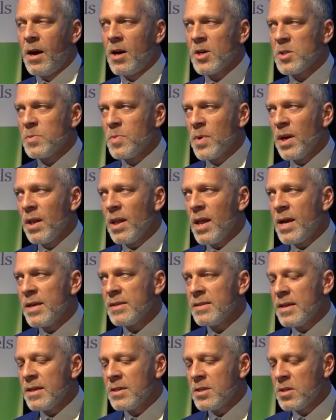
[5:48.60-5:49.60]

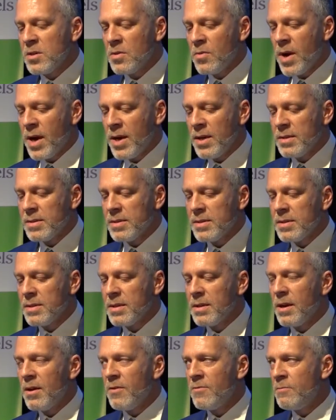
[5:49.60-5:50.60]
hospitalisation rates
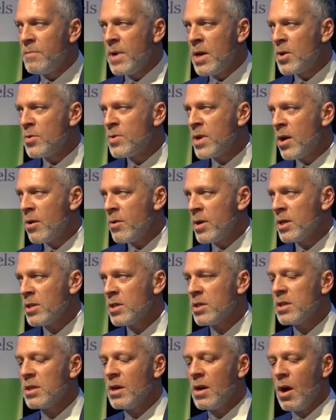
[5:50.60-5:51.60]
of
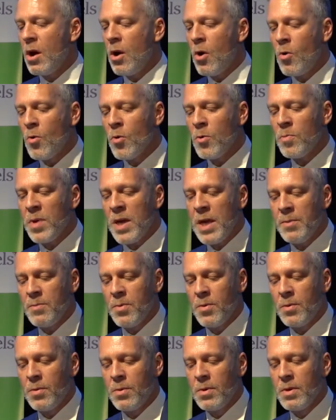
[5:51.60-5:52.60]
malnourished older
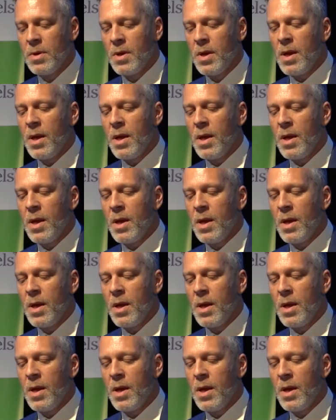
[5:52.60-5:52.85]
people